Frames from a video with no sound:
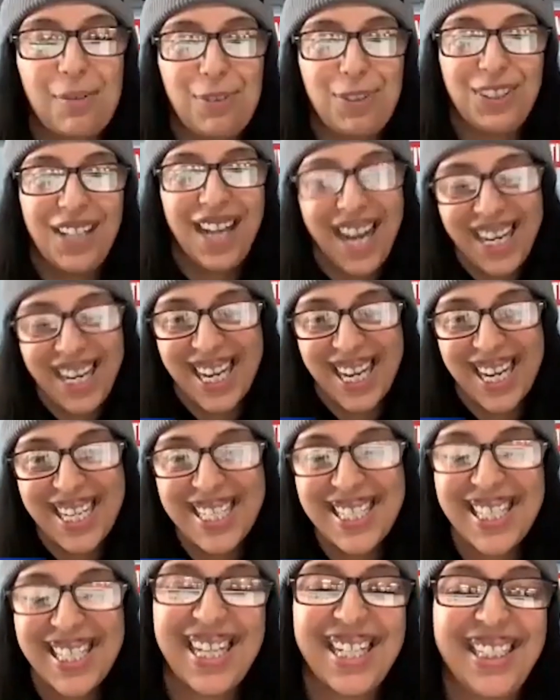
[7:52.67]
Well, hi
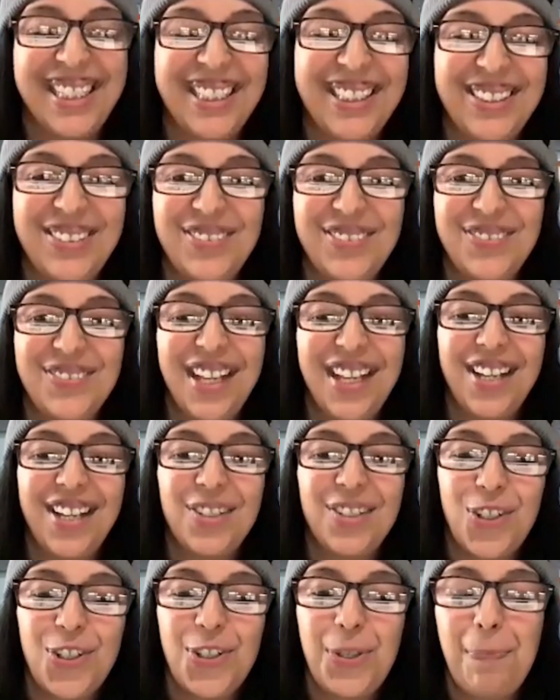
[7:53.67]
guys.
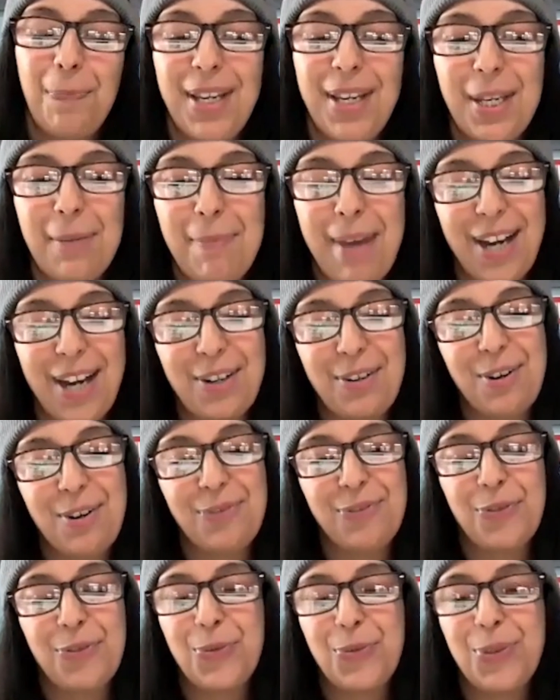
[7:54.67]
Just to piggyback
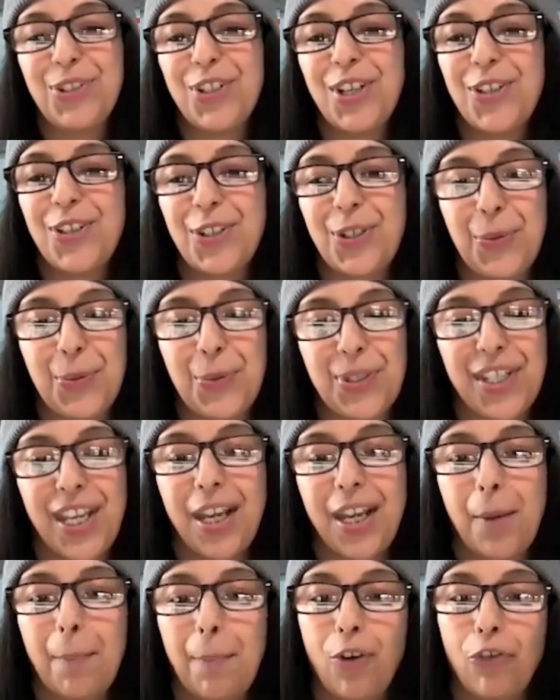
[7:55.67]
off of what Jessica was
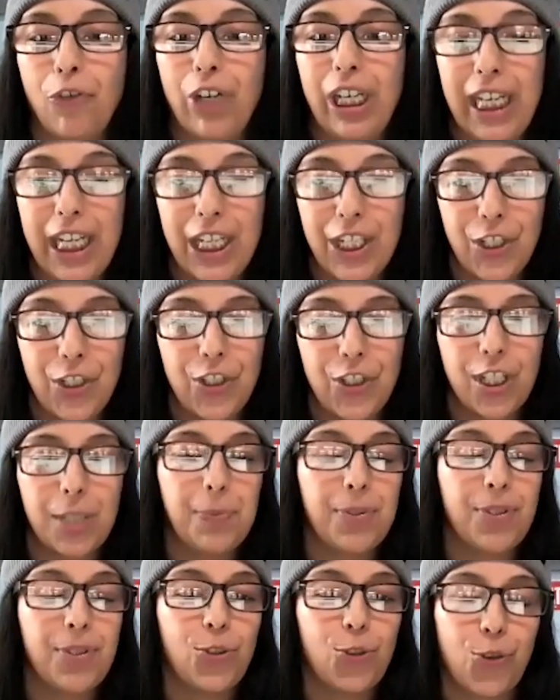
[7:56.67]
saying about
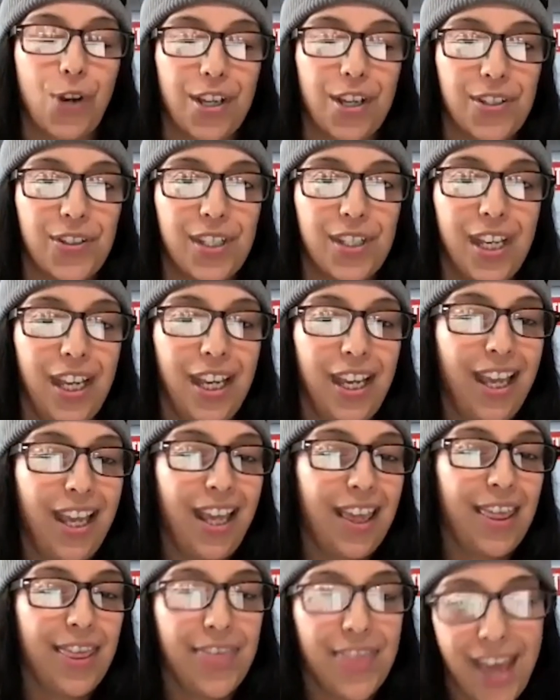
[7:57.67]
relationships and trust,
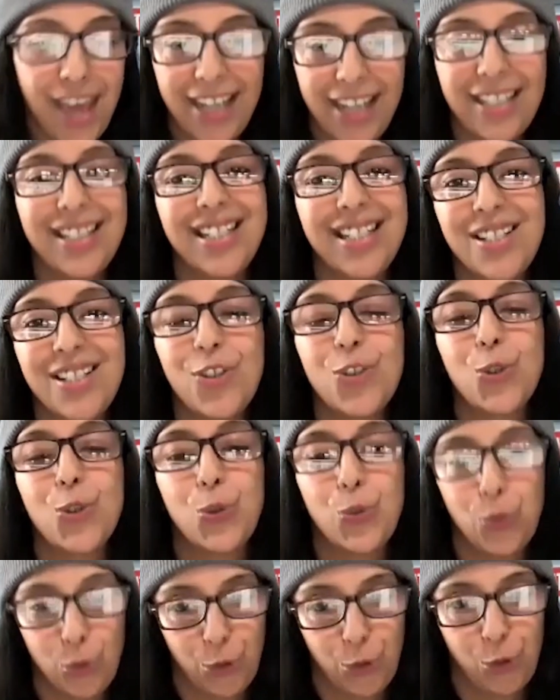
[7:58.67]
that is
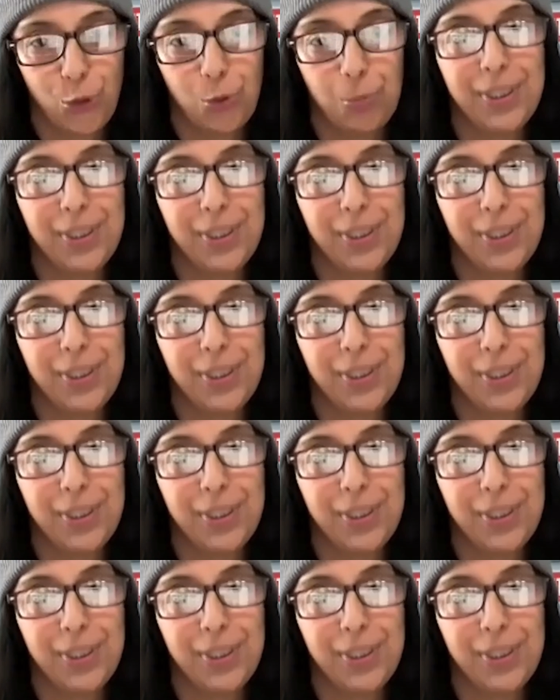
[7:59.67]
crucial